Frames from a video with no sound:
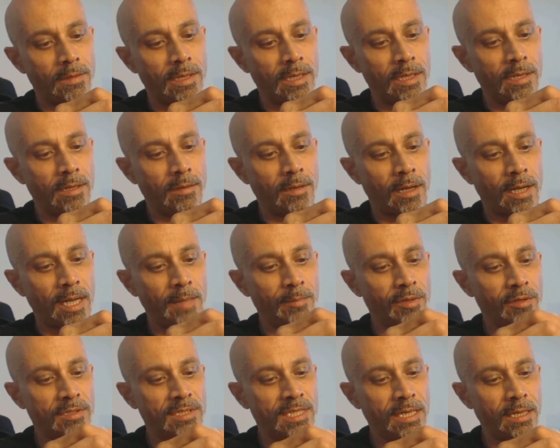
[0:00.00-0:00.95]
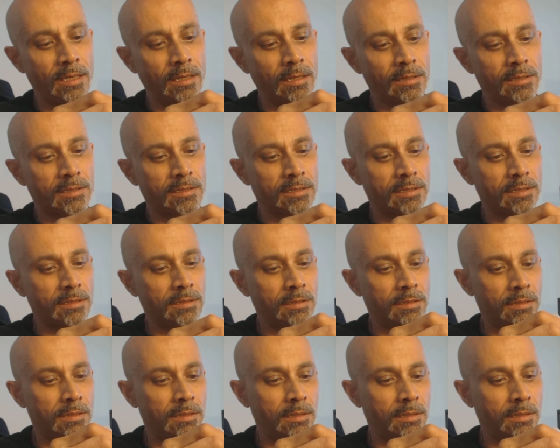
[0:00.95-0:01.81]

Then hyper tanks.